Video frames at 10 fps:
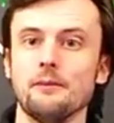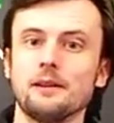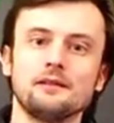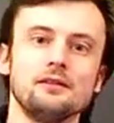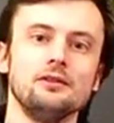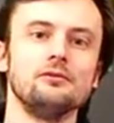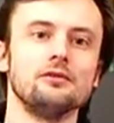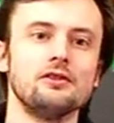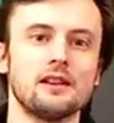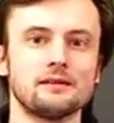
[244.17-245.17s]
Medicine used
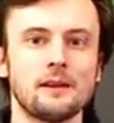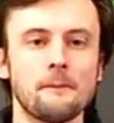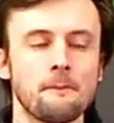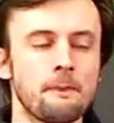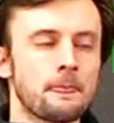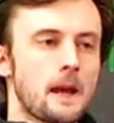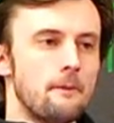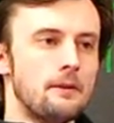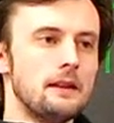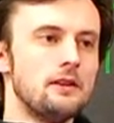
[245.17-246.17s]
to just
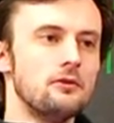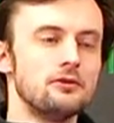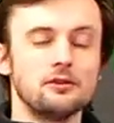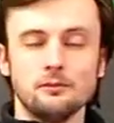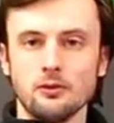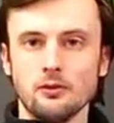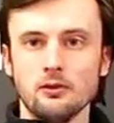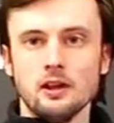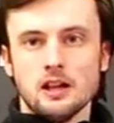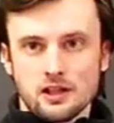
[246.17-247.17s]
be used as a more